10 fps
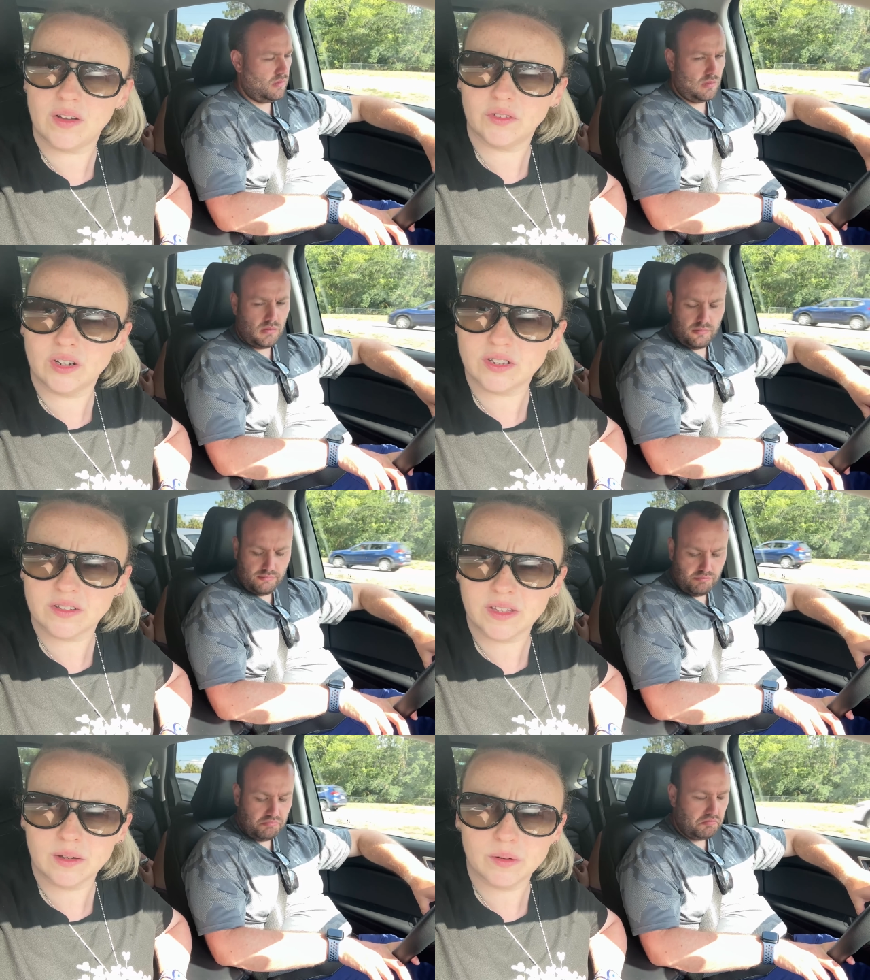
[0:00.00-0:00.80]

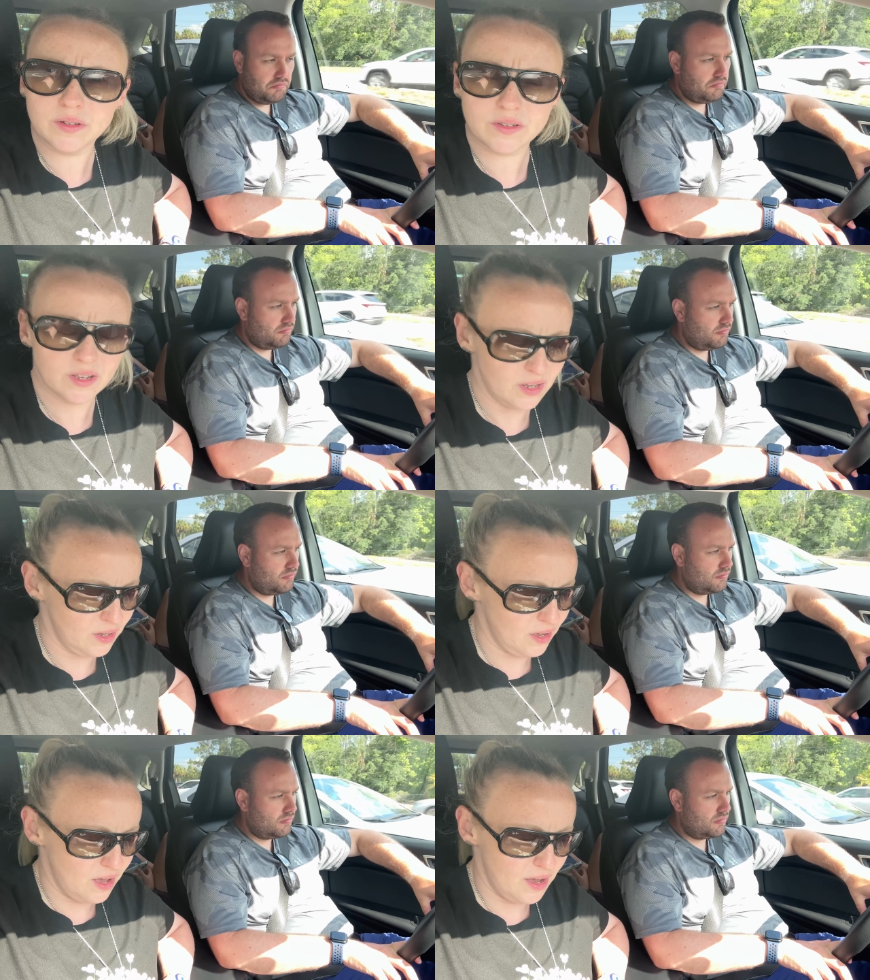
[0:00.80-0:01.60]
Speaker 1: I think it was.
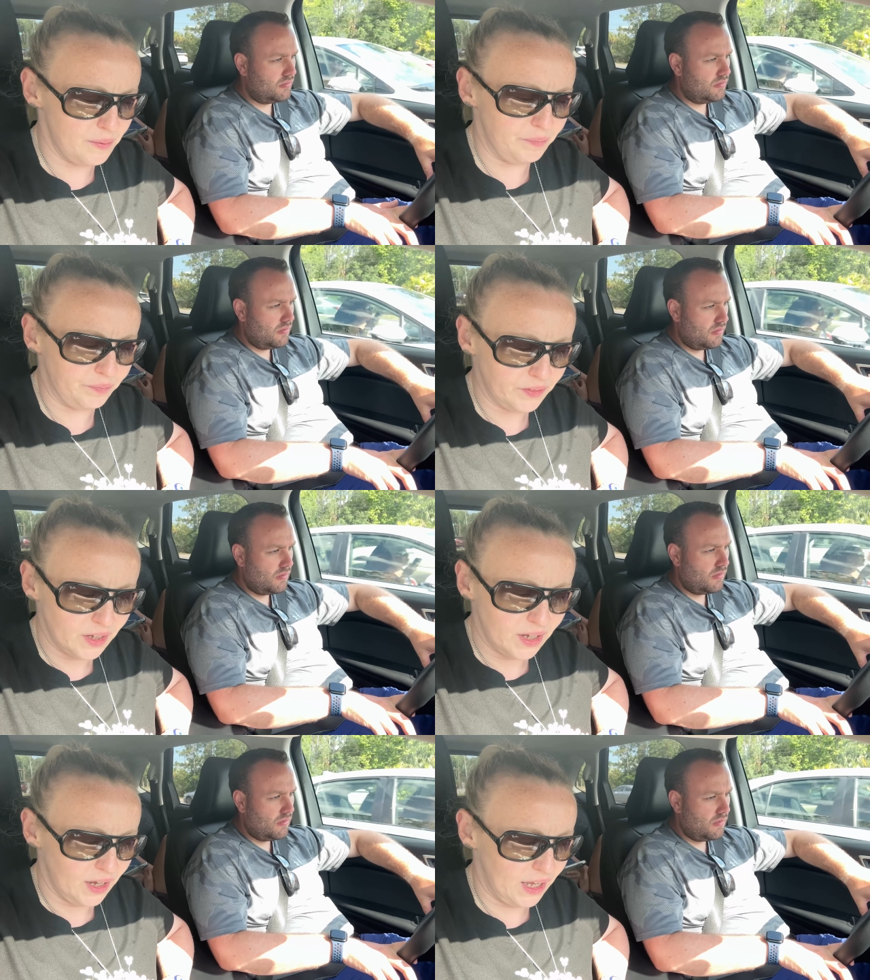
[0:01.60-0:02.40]

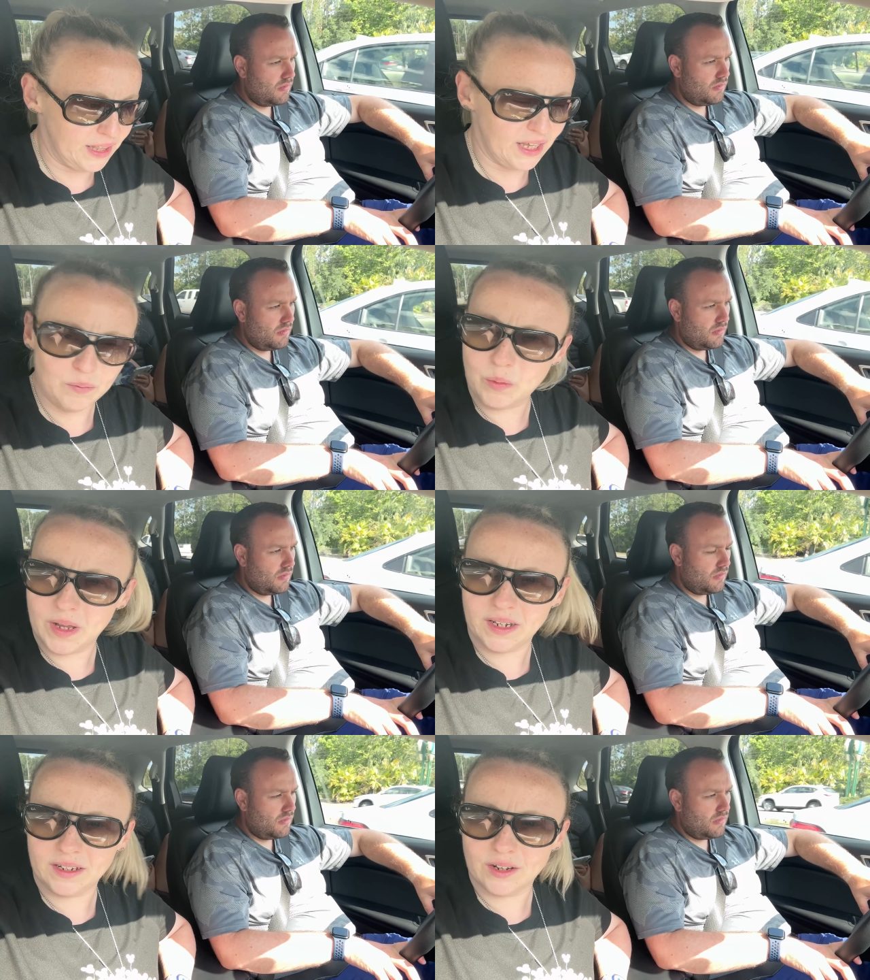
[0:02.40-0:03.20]
And then we
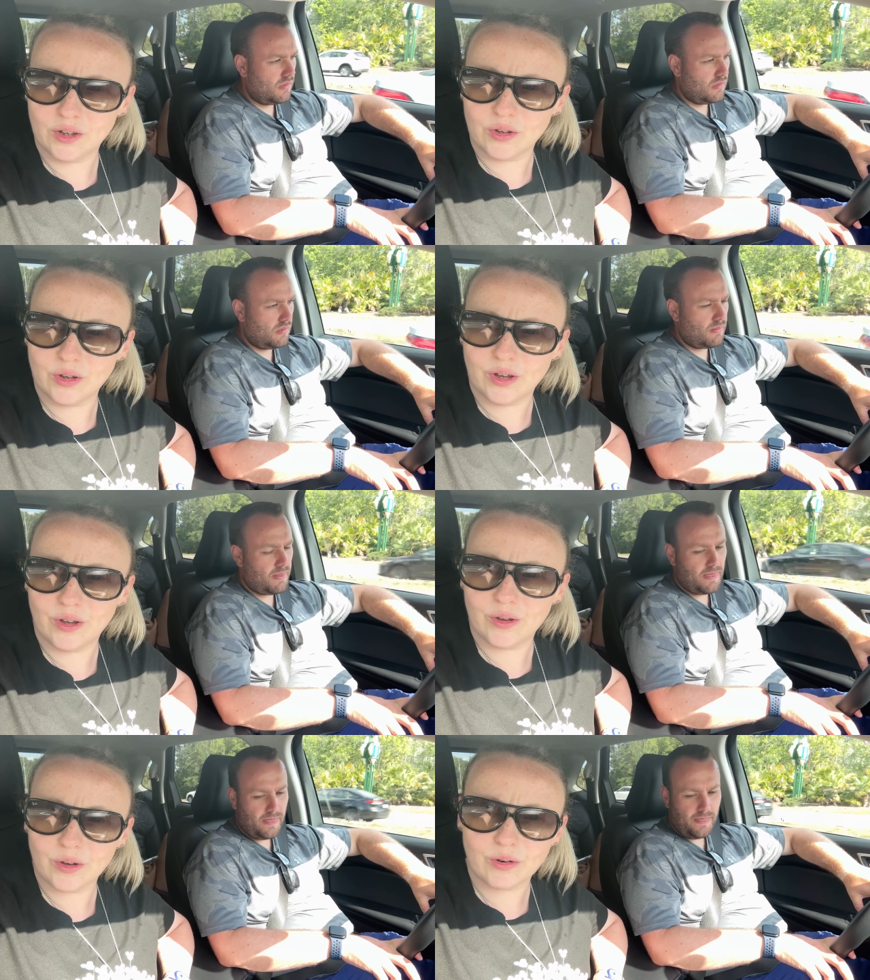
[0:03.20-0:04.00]
went in
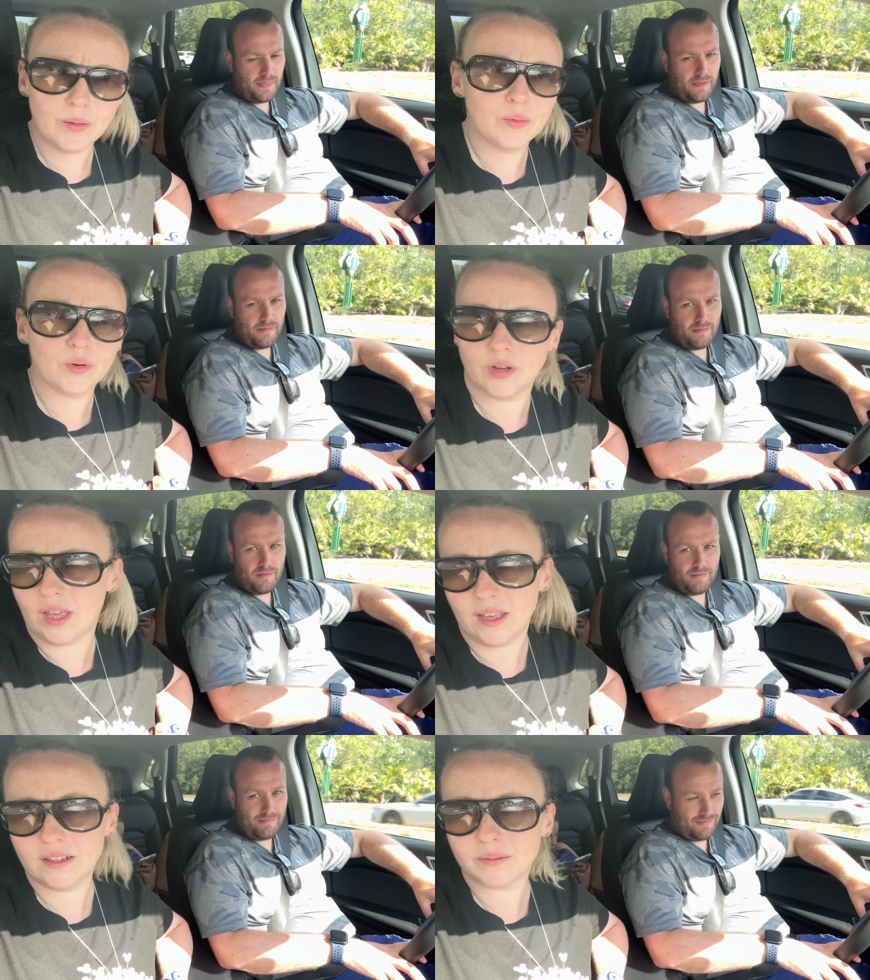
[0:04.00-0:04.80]
Crumbl
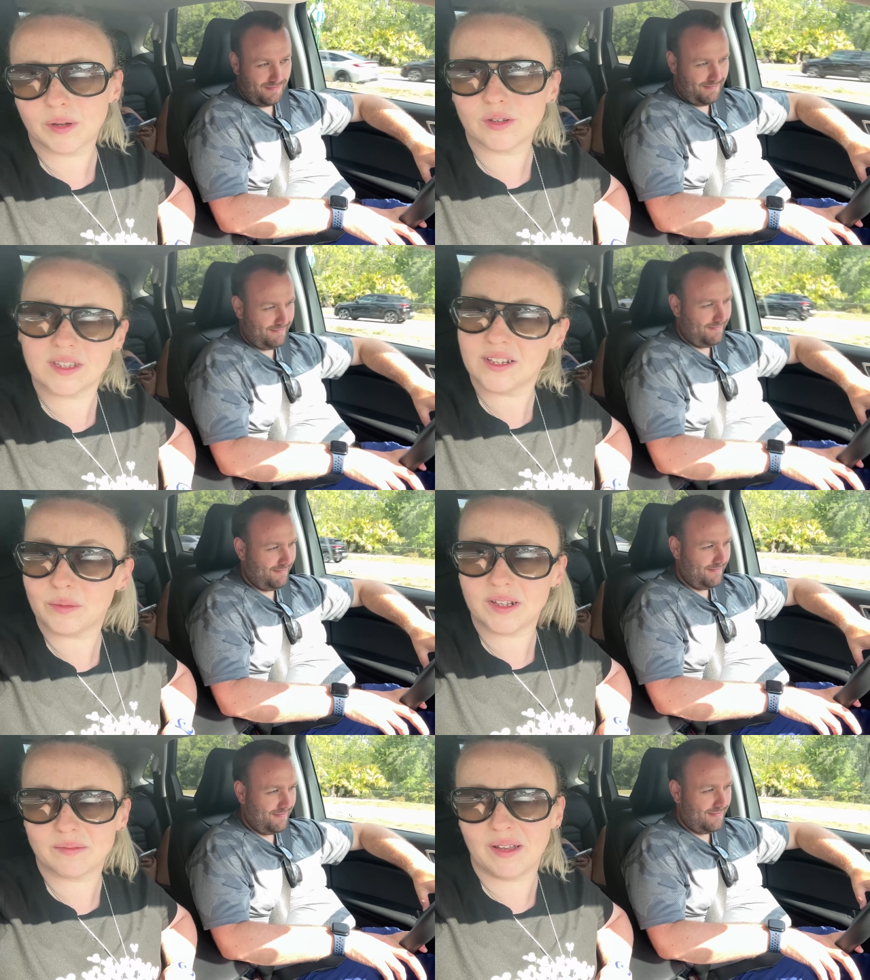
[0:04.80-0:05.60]
Cookies because
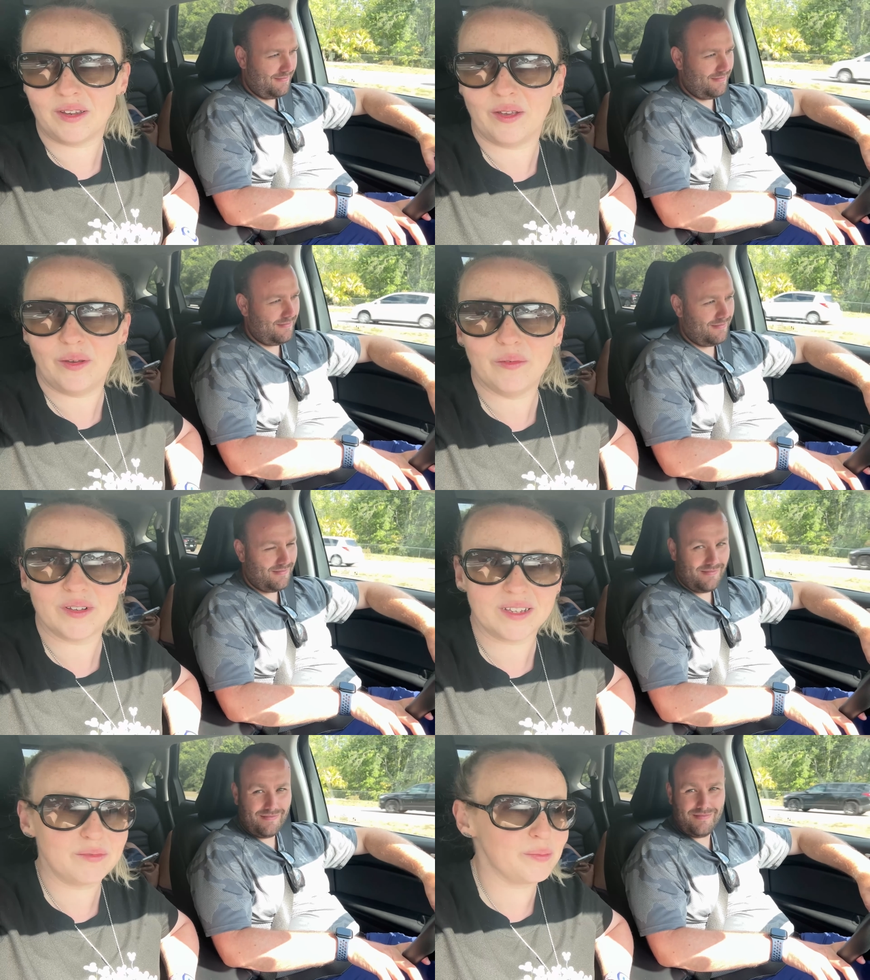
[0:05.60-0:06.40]
this week's menu,
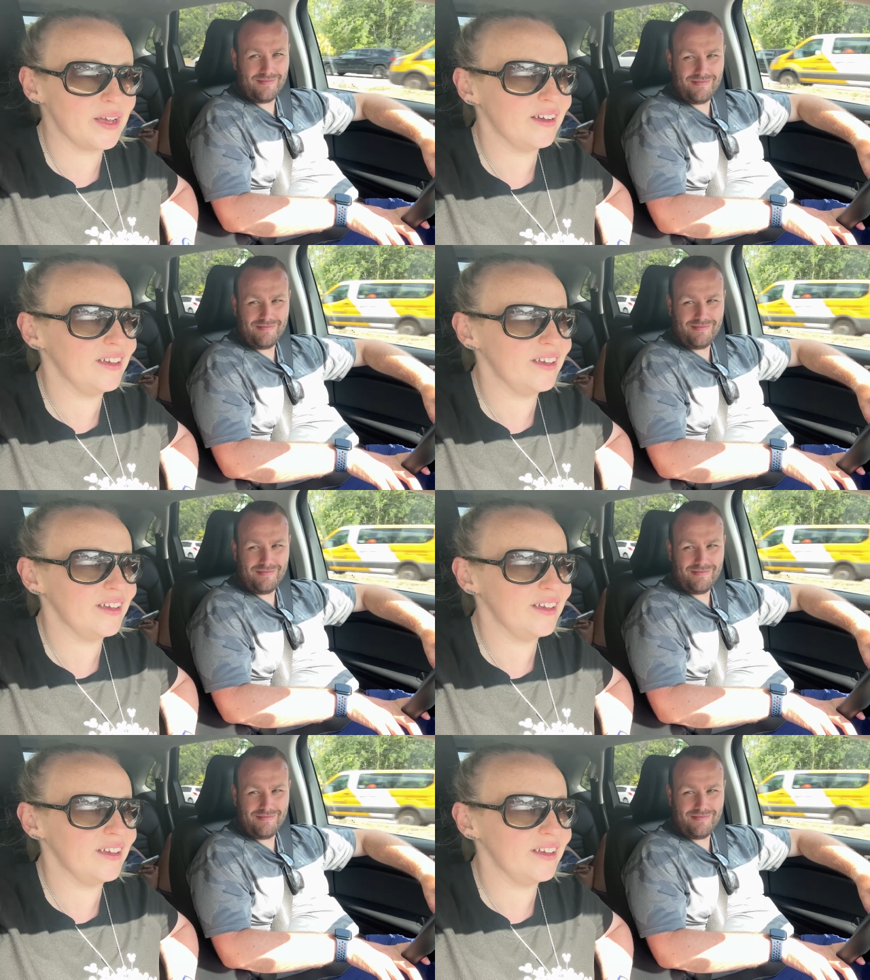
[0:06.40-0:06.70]
we seem to be out